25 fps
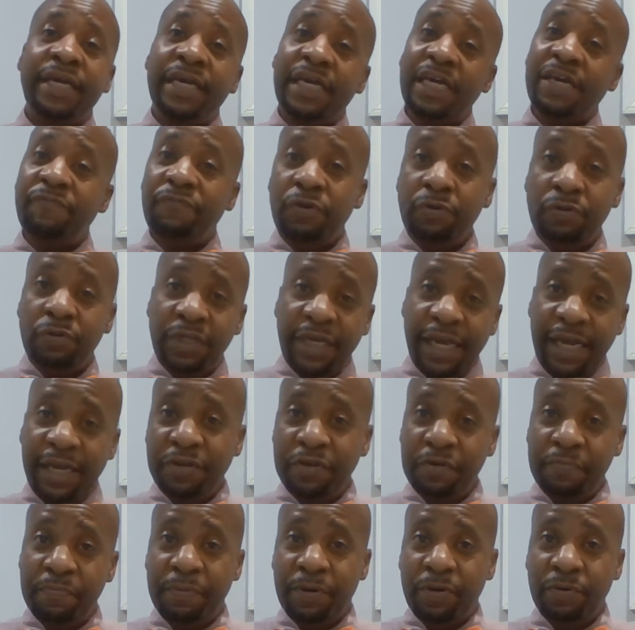If you
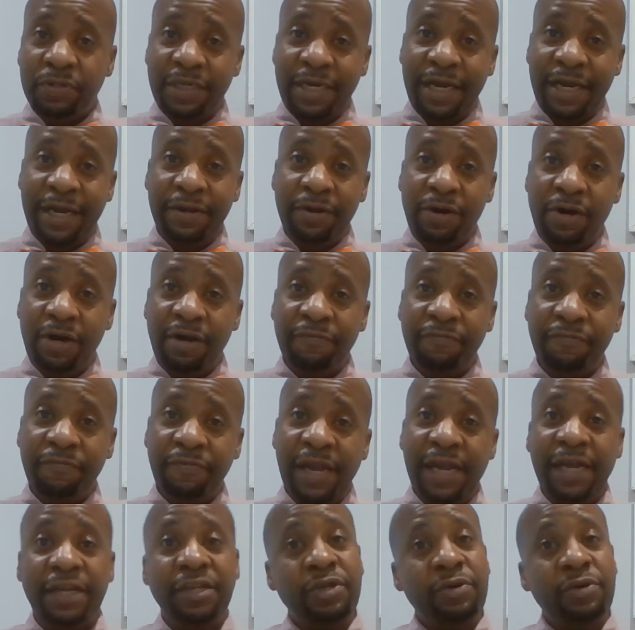take your bow tie off
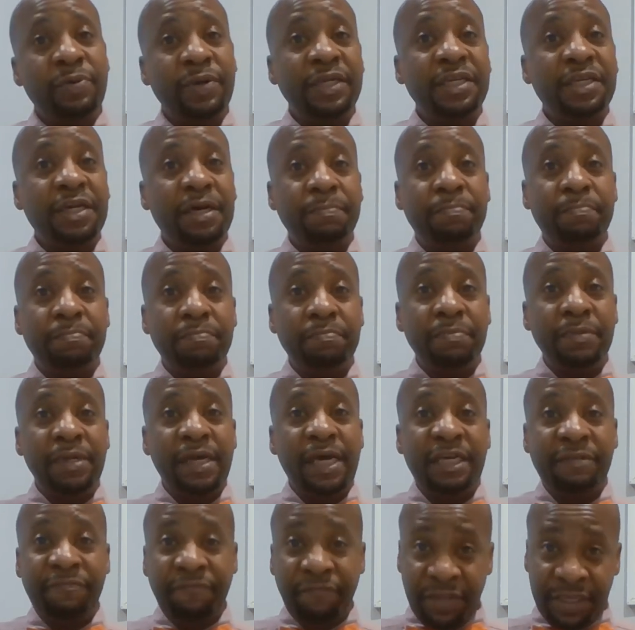and you end up
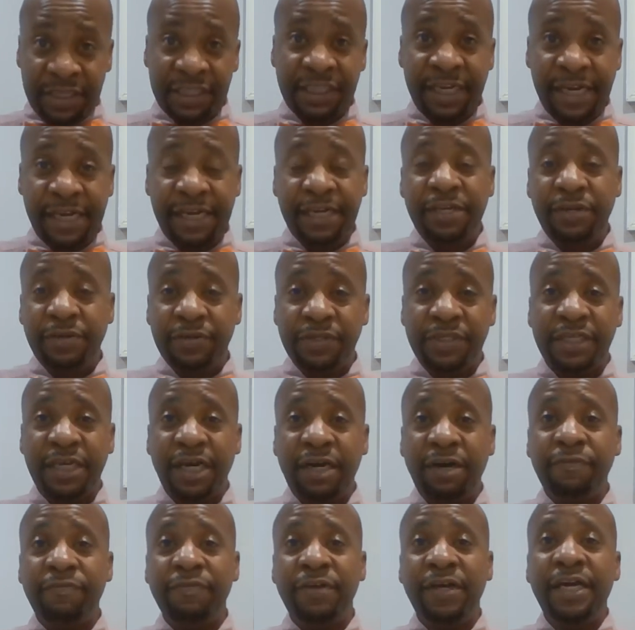asphyxiating
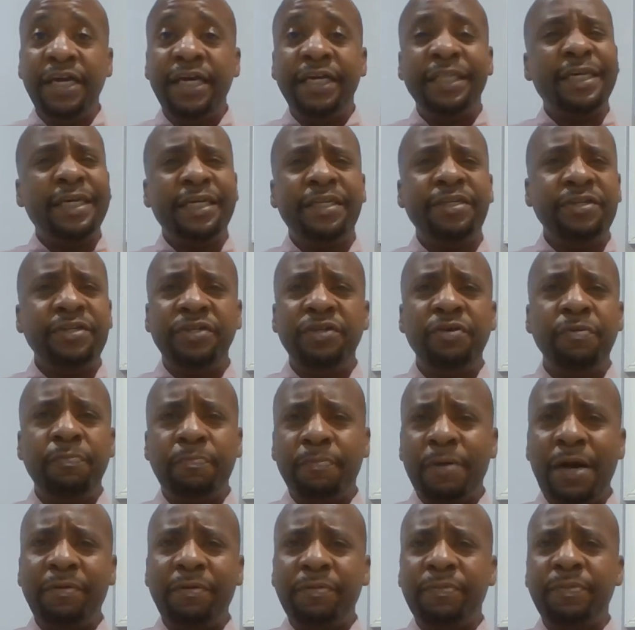yourself, then you
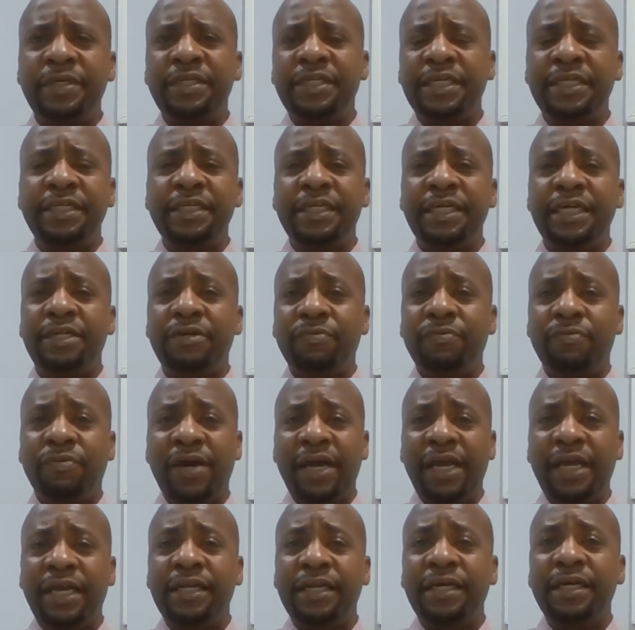probably didn't get it
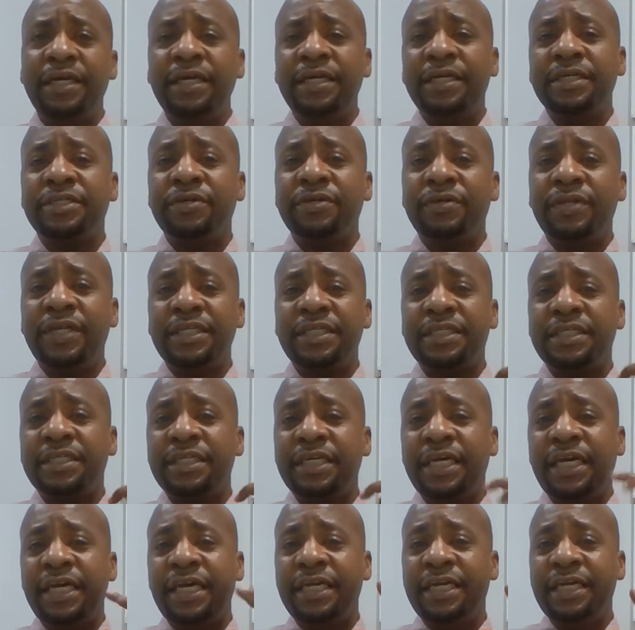right. So let's
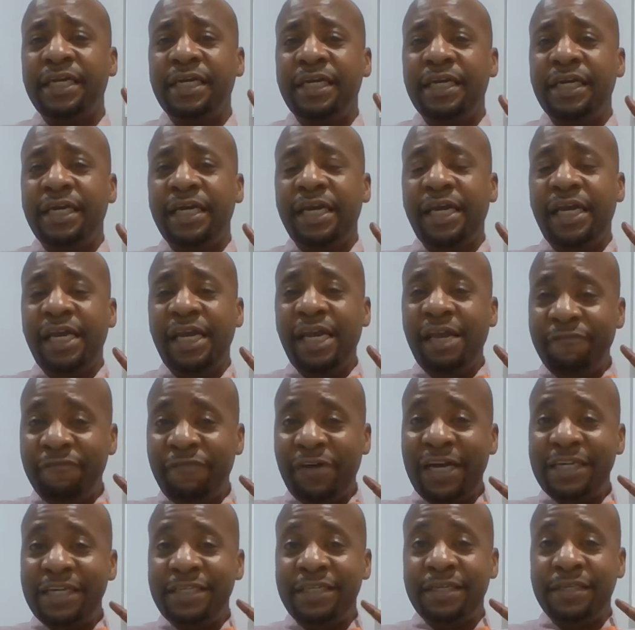see. If
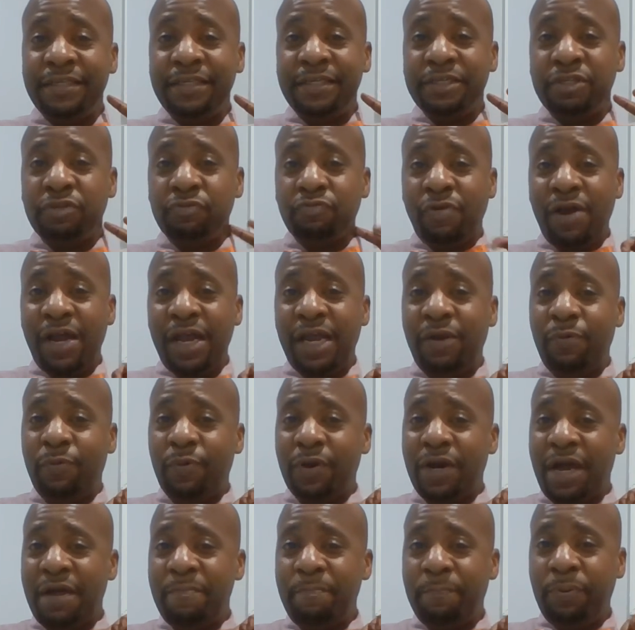I did this right,
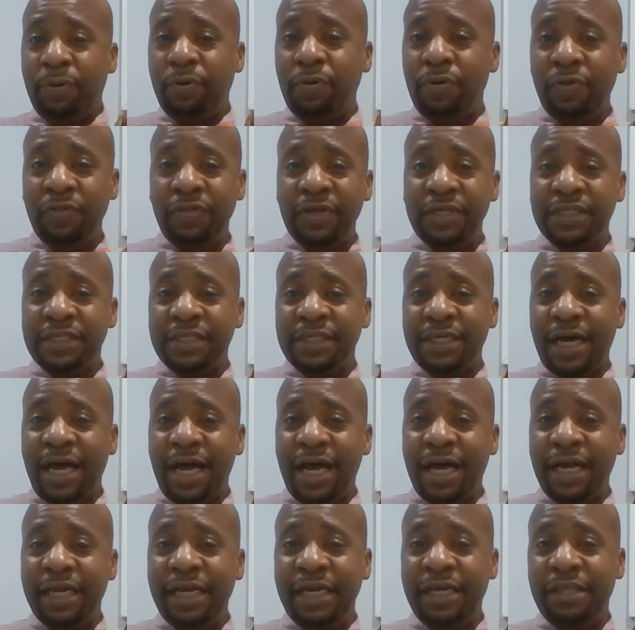when I pull this
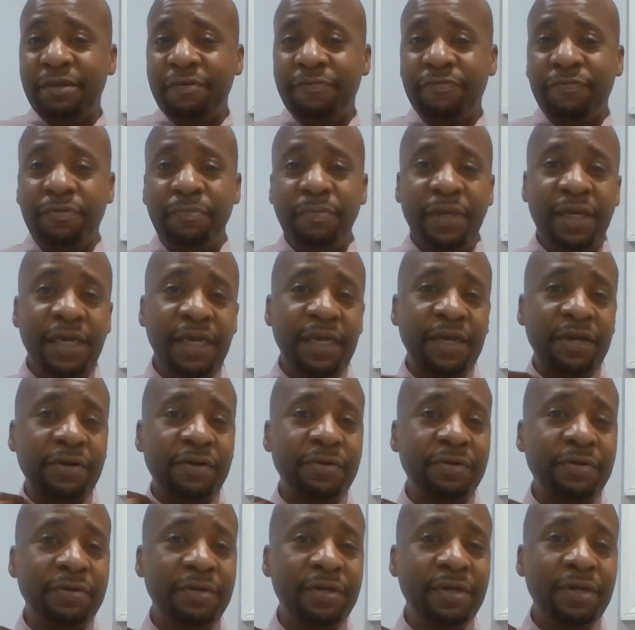tie either from
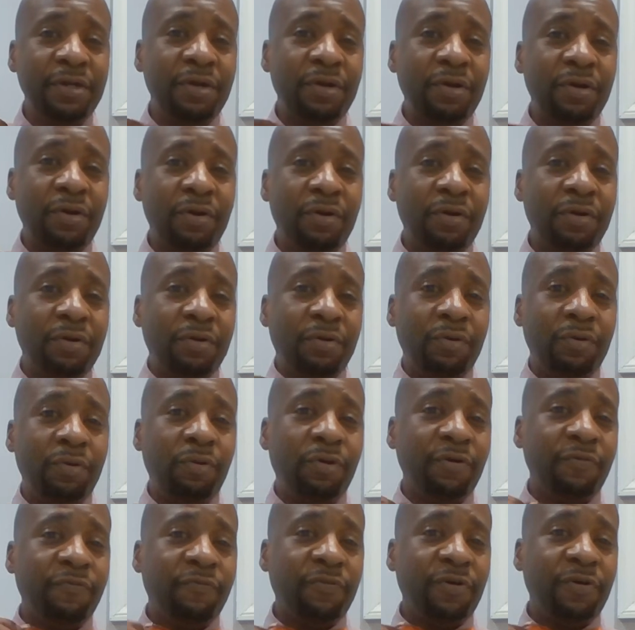here
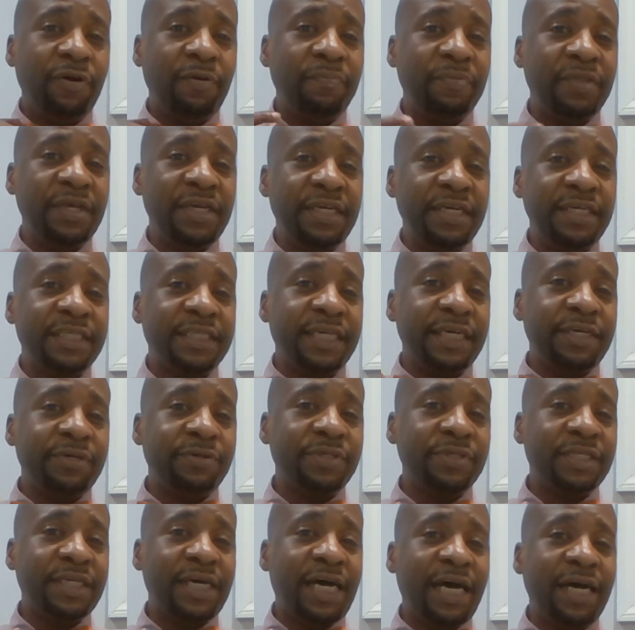or from the
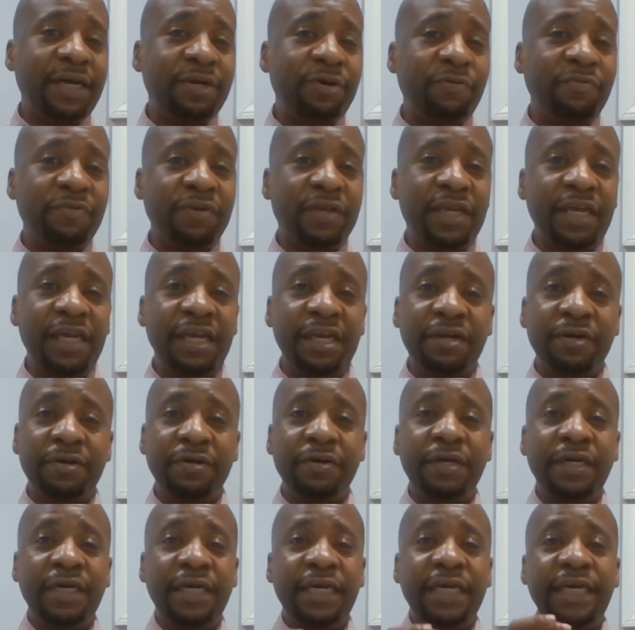single side over
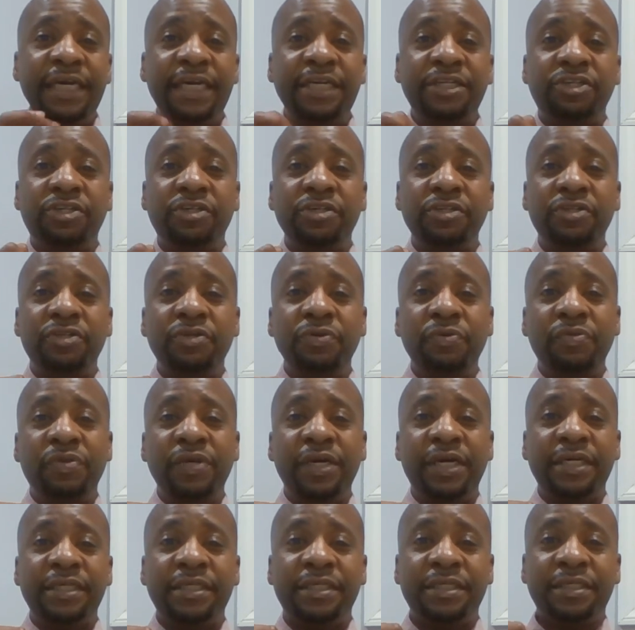here, it should do
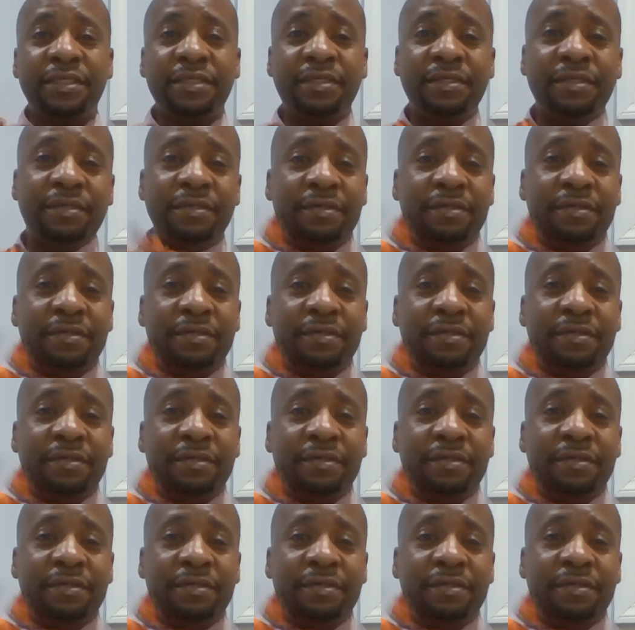this.